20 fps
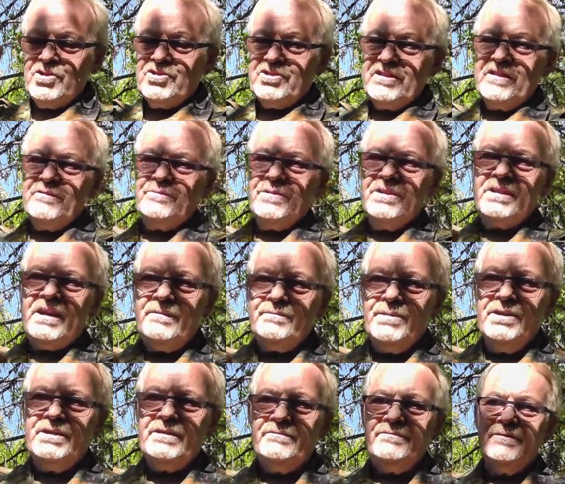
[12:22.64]
just to give me that
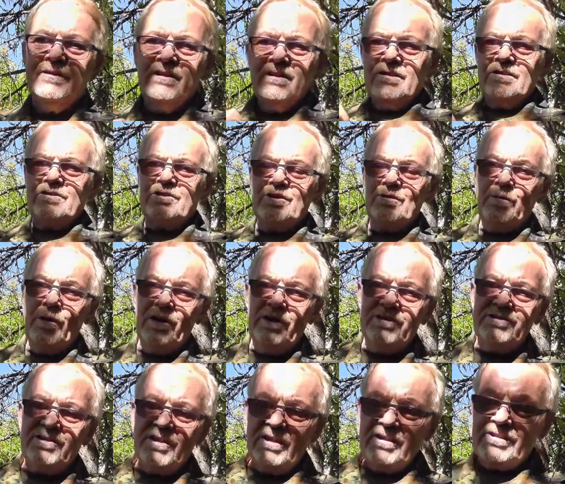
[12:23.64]
bit of
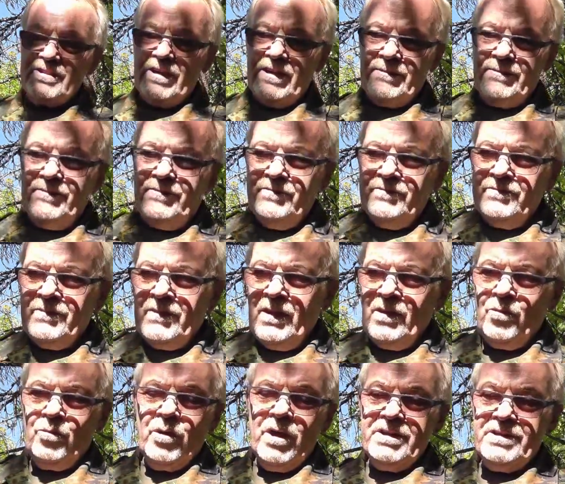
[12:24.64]
stability as I'm
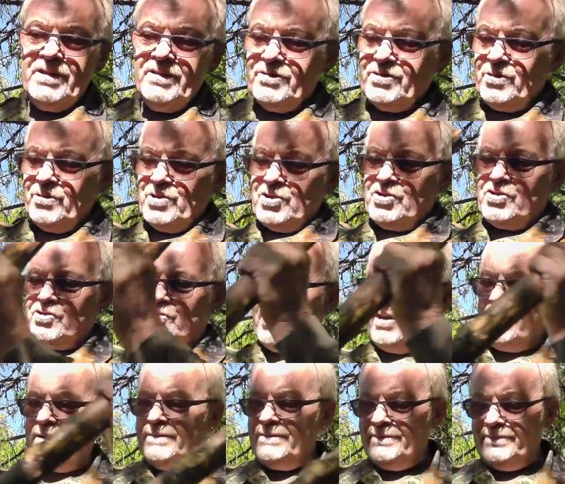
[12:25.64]
wading through a
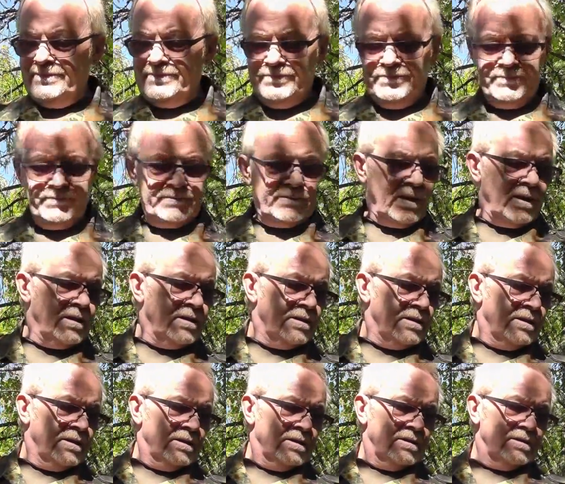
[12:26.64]
stream.
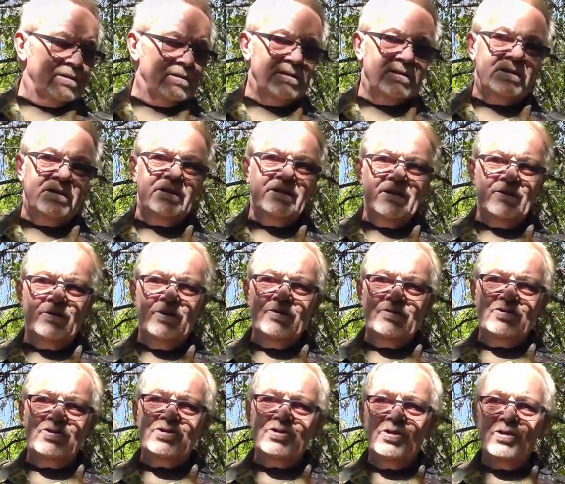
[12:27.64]
Uh,
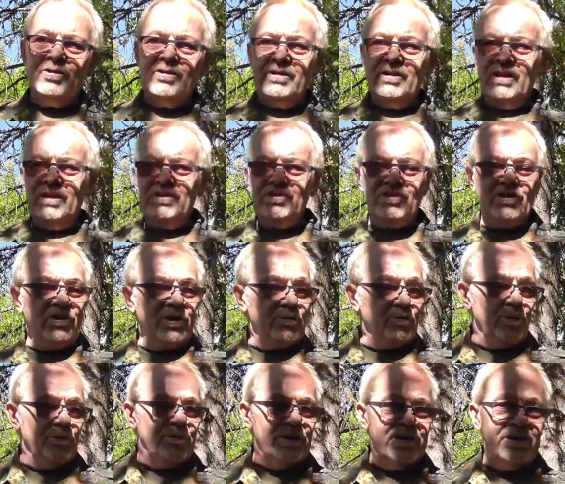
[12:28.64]
it sure surely
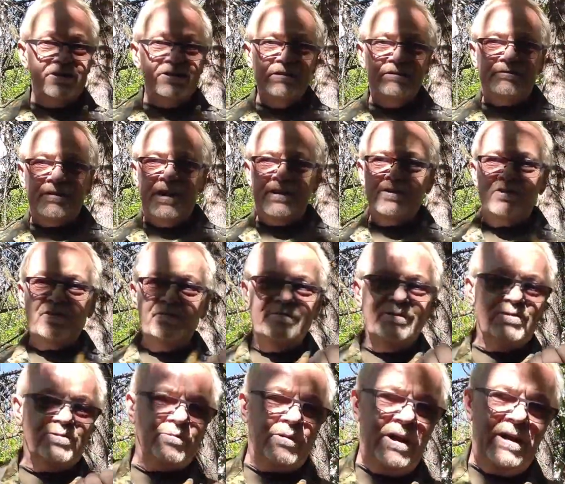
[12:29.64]
would be defensive
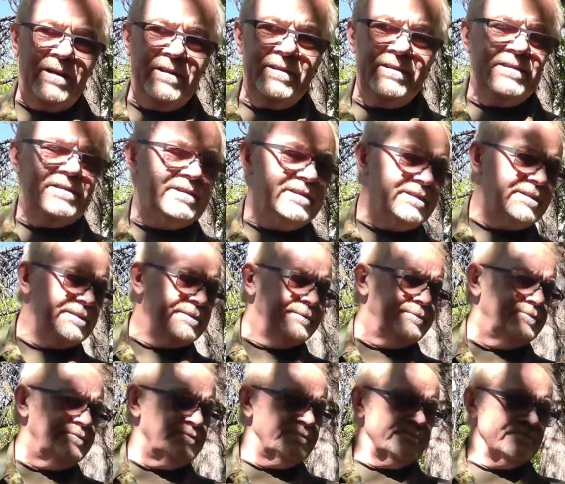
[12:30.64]
as well.
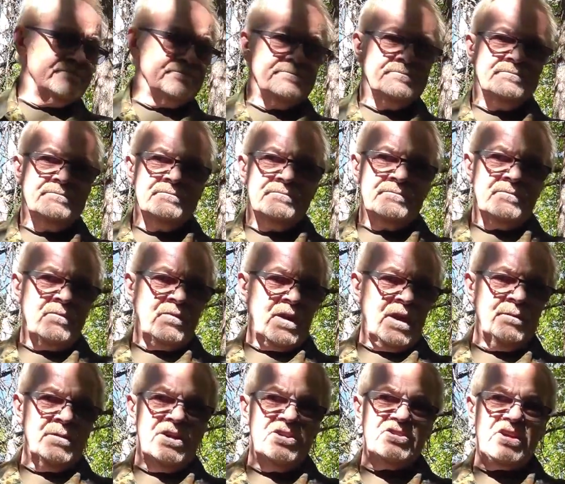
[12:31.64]
Um,
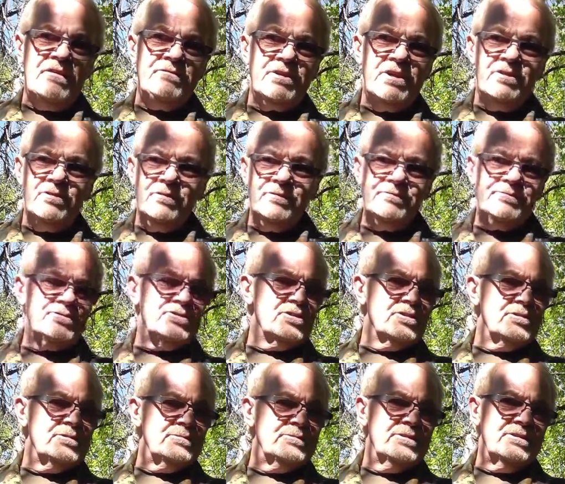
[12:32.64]
I mean it's heavy enough
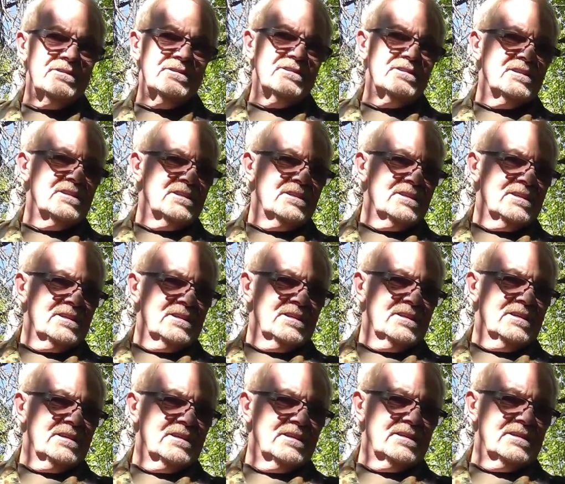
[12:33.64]
to
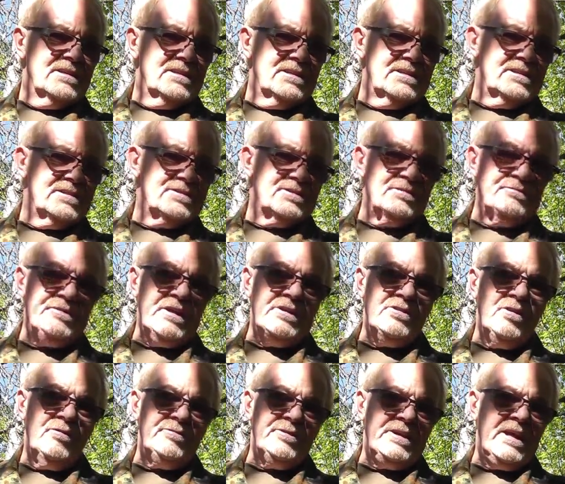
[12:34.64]
uh, to
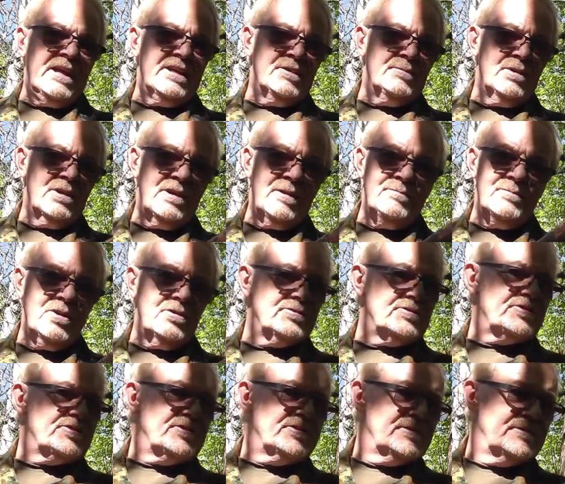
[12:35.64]
fend off an animal. I'm
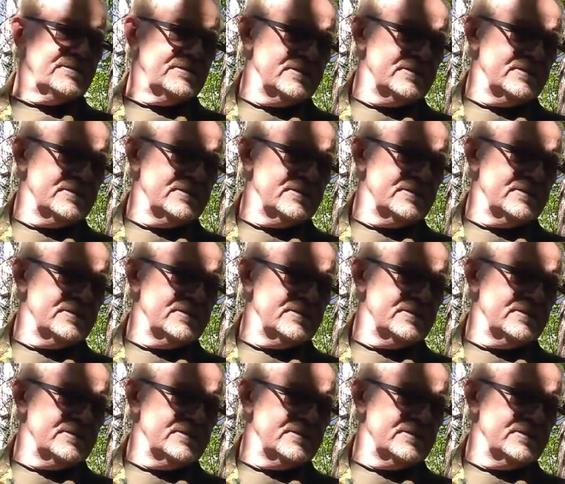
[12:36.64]
not